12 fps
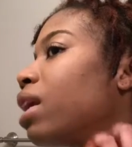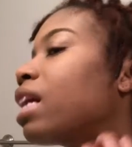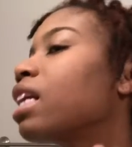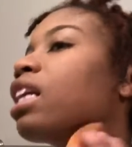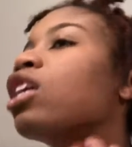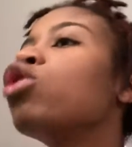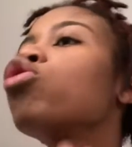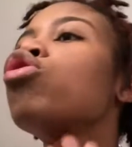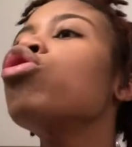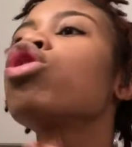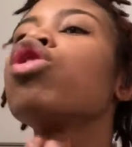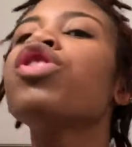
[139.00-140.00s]
blend
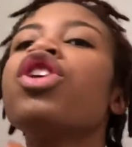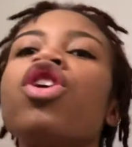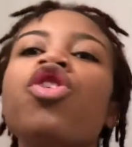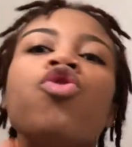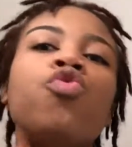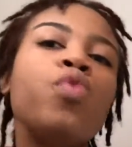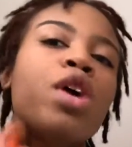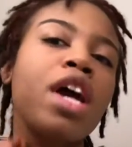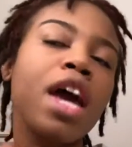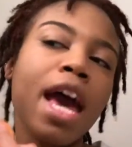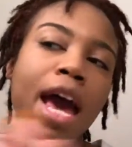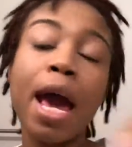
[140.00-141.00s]
good, you know.
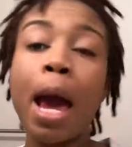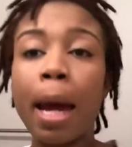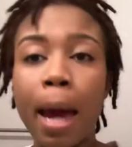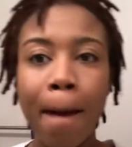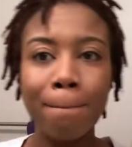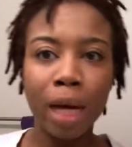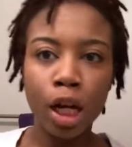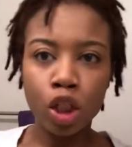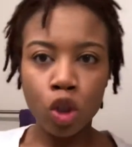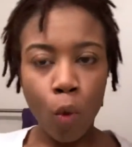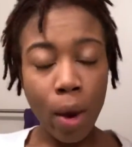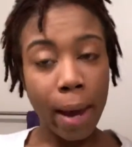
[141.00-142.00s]
Gotta make
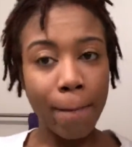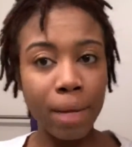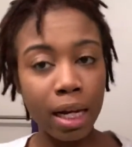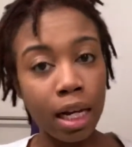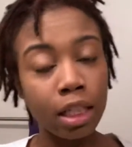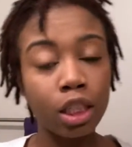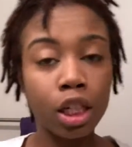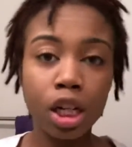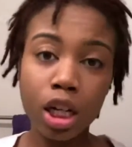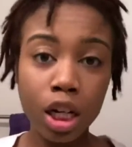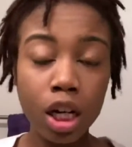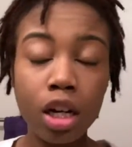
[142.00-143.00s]
sure it blends
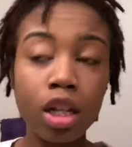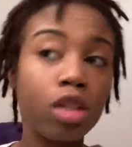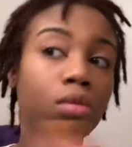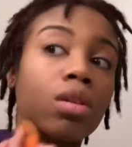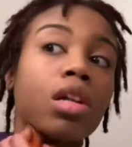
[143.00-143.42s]
good, you